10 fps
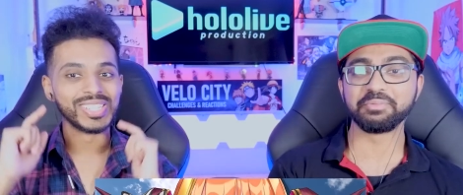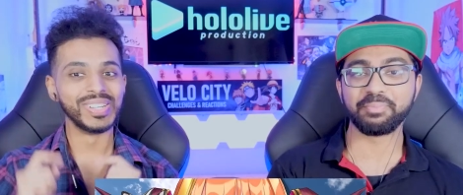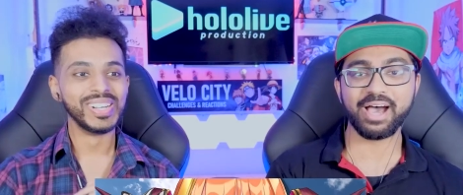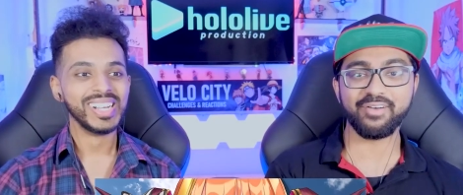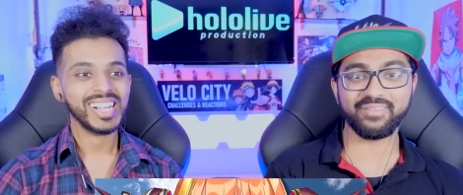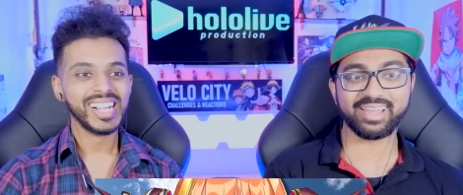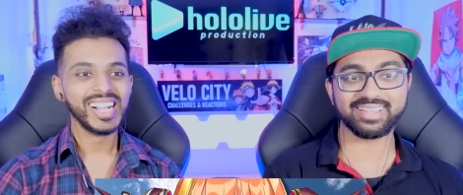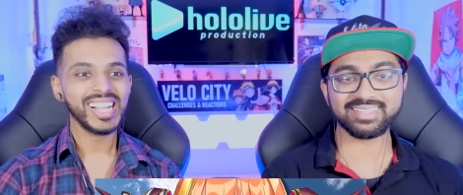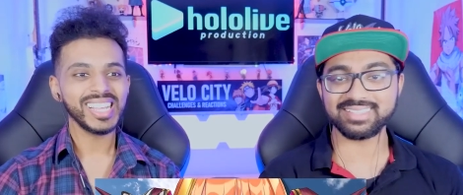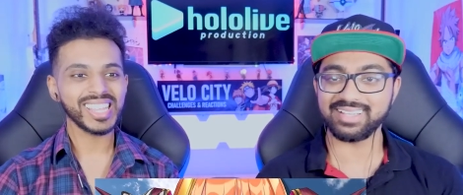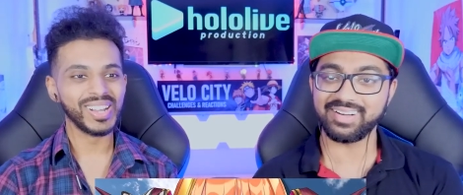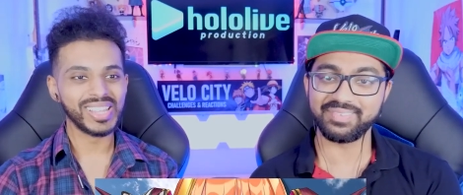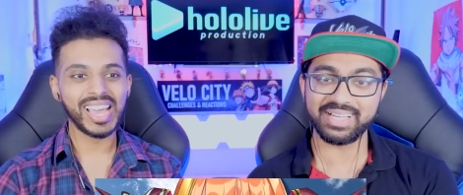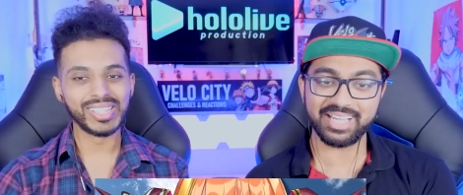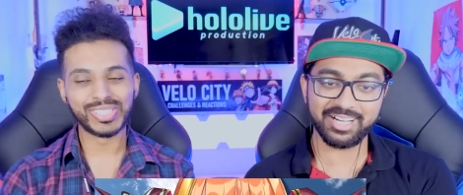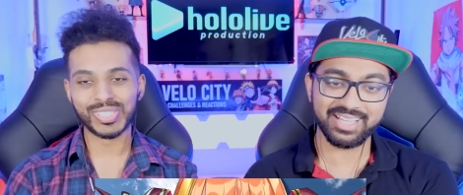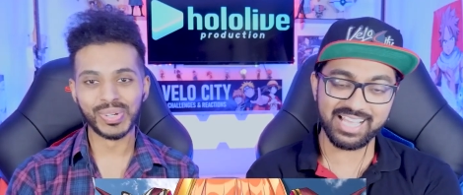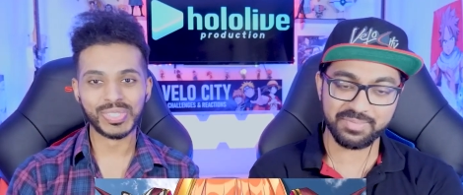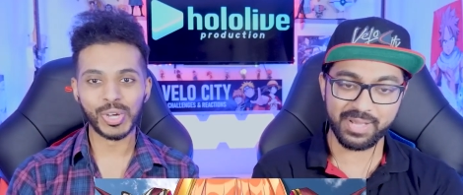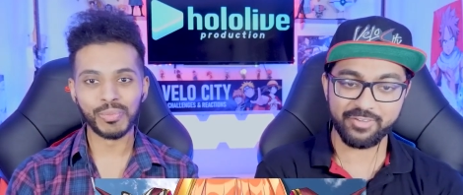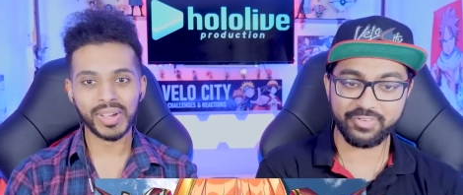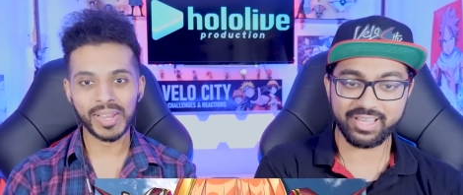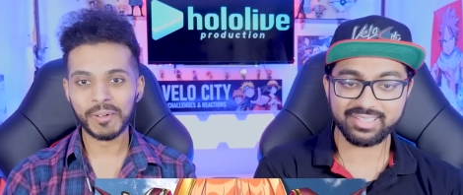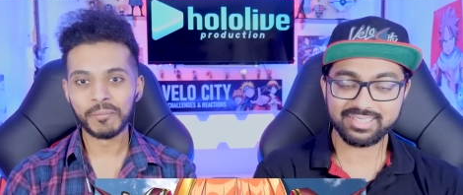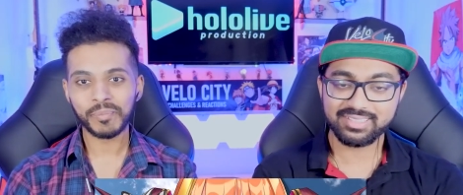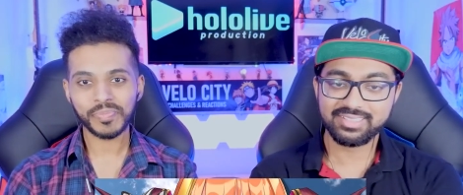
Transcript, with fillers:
Speaker 1: was perfect. Yo, oh my god, that was perfect. Man.